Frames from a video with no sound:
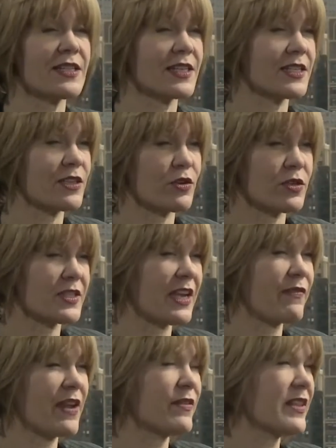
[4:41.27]
It's considered a
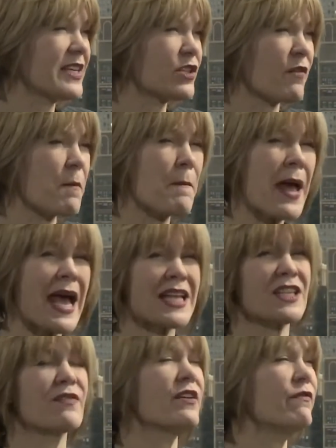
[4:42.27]
safe haven. They saw
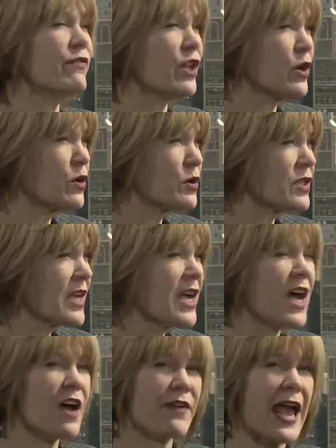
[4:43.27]
massive inflows
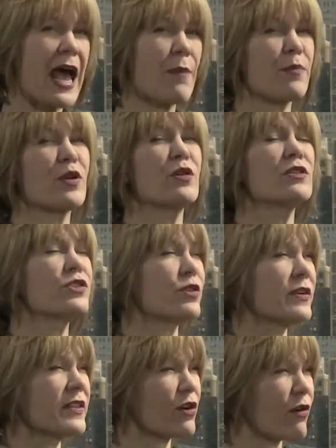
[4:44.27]
of capital
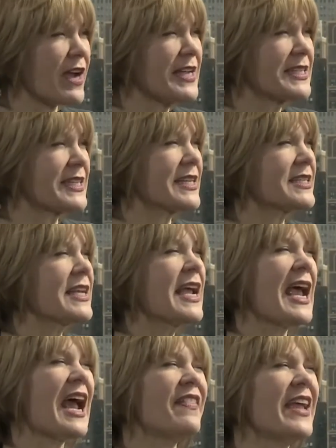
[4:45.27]
during the crisis,
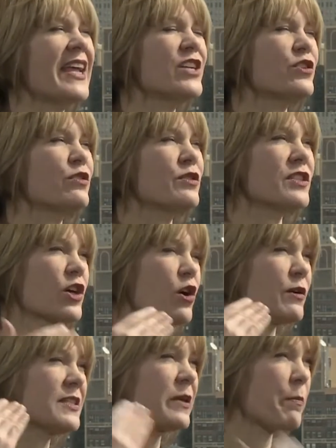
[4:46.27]
and they introduced a
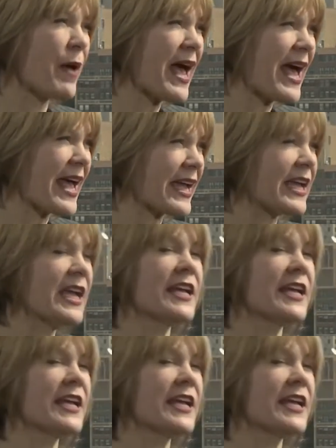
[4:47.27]
currency peg.